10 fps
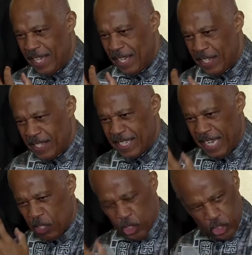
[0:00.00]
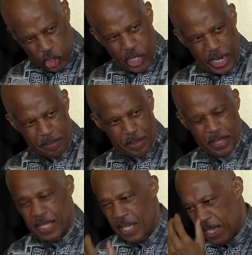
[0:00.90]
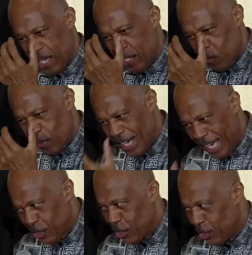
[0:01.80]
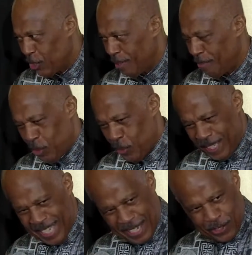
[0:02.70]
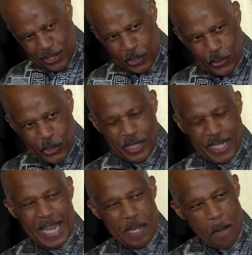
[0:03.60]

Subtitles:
is in good shape. The relationship between the institution and the